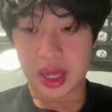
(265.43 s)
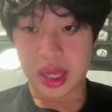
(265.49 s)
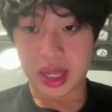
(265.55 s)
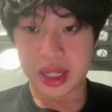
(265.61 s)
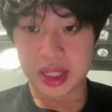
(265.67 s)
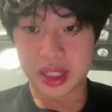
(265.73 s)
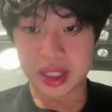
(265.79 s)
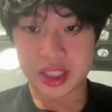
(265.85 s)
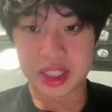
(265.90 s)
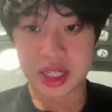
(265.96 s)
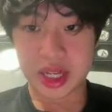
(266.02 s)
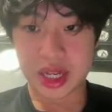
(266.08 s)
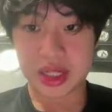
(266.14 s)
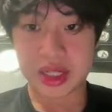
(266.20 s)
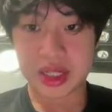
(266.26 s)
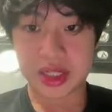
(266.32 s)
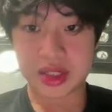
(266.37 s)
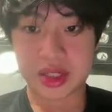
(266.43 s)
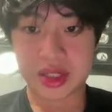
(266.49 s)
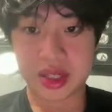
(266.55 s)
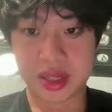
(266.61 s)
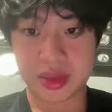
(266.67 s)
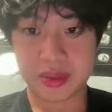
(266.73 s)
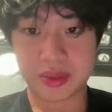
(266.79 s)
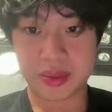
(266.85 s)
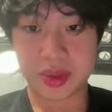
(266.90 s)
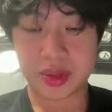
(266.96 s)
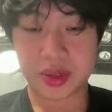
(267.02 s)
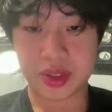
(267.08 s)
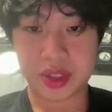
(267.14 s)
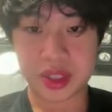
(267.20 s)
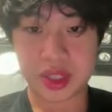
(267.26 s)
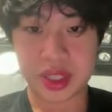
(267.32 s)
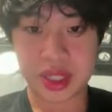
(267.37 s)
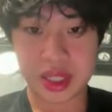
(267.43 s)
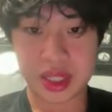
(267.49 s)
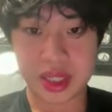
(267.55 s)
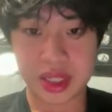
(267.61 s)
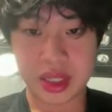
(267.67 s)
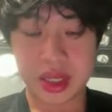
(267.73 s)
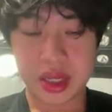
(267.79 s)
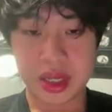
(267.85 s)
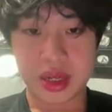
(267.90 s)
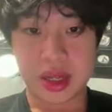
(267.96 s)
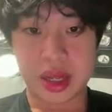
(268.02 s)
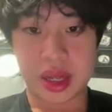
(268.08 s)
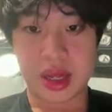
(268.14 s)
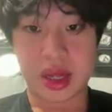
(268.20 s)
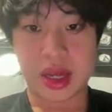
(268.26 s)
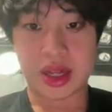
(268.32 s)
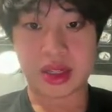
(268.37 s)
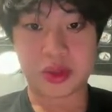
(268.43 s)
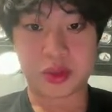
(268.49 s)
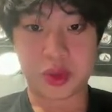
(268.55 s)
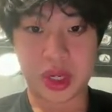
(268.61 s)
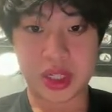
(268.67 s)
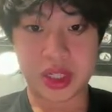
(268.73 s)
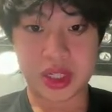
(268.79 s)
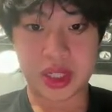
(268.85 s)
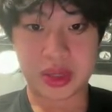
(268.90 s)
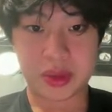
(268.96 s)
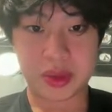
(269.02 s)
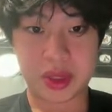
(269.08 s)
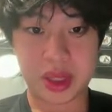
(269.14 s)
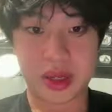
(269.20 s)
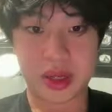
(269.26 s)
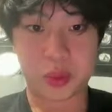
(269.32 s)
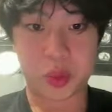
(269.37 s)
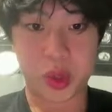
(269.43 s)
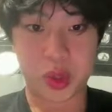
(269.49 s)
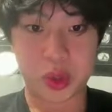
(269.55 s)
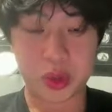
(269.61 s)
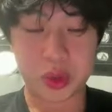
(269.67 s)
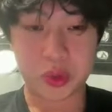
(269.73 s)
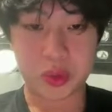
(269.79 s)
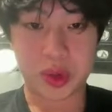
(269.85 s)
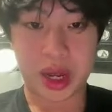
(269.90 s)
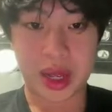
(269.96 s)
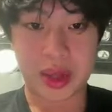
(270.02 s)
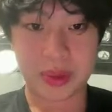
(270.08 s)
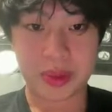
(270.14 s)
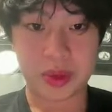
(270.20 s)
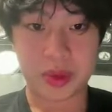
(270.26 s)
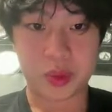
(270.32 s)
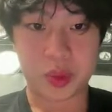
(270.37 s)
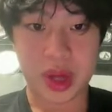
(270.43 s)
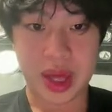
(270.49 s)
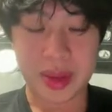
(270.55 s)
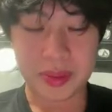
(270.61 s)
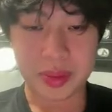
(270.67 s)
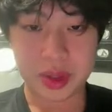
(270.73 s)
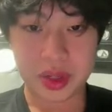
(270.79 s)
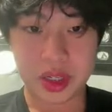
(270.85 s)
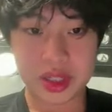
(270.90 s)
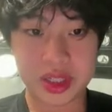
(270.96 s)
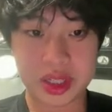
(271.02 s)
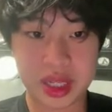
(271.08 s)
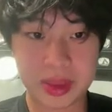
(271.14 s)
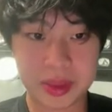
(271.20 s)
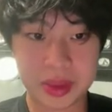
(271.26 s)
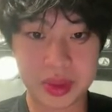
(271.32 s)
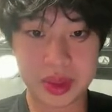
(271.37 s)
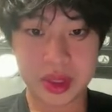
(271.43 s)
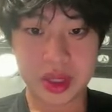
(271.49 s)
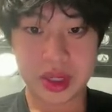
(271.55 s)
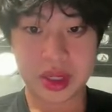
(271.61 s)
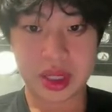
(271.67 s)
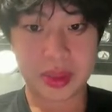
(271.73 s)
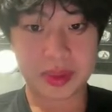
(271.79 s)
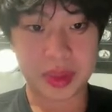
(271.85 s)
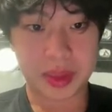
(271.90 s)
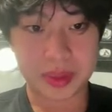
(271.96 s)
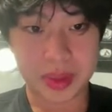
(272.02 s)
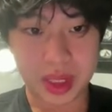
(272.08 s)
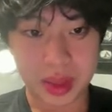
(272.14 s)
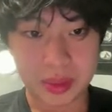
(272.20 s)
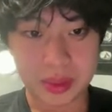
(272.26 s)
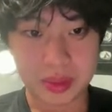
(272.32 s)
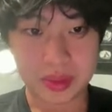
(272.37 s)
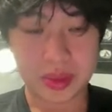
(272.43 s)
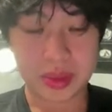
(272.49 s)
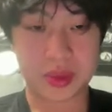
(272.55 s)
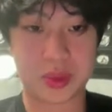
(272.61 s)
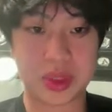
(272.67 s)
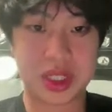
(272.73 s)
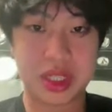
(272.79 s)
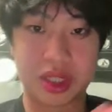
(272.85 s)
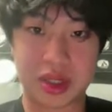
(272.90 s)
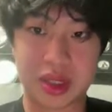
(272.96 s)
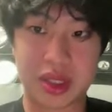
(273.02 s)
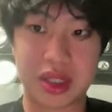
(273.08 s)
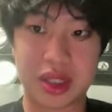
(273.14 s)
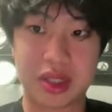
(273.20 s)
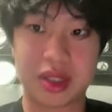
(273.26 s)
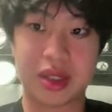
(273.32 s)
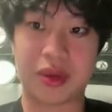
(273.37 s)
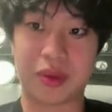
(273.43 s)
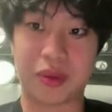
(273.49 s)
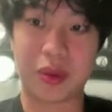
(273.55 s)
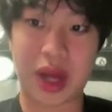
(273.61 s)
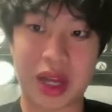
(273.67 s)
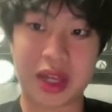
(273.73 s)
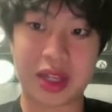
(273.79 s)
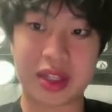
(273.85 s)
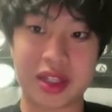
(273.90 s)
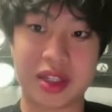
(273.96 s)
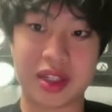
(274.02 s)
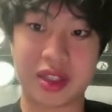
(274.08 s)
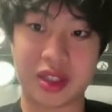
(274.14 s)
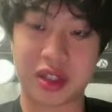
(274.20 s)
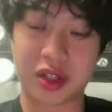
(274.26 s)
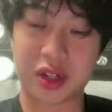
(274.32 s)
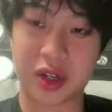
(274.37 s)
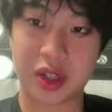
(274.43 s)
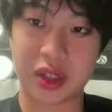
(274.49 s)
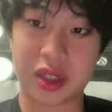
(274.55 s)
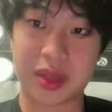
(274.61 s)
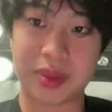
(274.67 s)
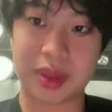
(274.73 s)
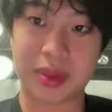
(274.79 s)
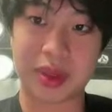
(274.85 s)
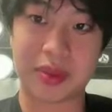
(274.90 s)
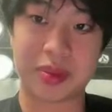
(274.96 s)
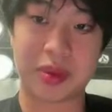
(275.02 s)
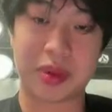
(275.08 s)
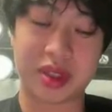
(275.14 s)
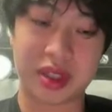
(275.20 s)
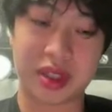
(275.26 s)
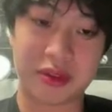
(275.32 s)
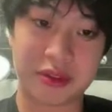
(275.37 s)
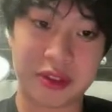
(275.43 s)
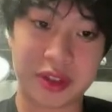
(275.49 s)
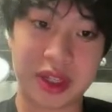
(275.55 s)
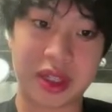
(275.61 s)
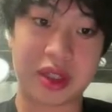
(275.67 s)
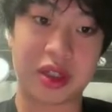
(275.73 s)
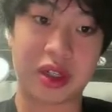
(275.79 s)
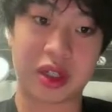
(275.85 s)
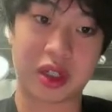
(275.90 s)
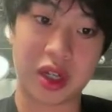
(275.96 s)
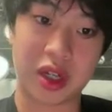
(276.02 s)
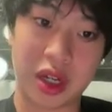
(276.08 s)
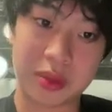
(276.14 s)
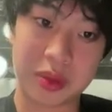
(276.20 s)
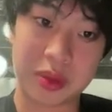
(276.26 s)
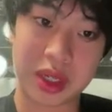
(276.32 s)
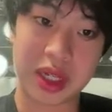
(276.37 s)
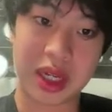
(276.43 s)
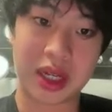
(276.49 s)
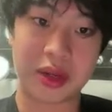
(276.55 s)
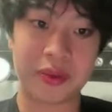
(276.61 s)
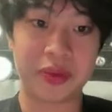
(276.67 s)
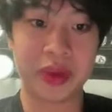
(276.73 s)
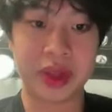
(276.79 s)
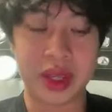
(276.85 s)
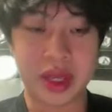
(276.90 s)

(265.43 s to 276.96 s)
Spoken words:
English scientist Tim Berners-Lee has raised out a World Wide Web concept, www, which is why is it called www or something.com right now.